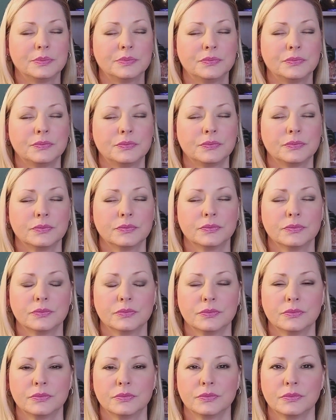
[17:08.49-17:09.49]

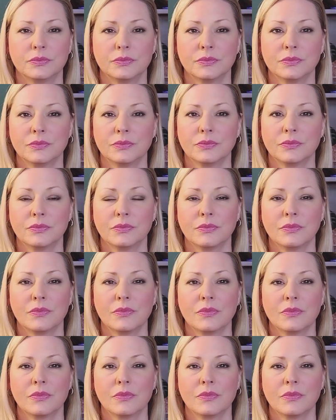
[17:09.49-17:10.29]
[no speech]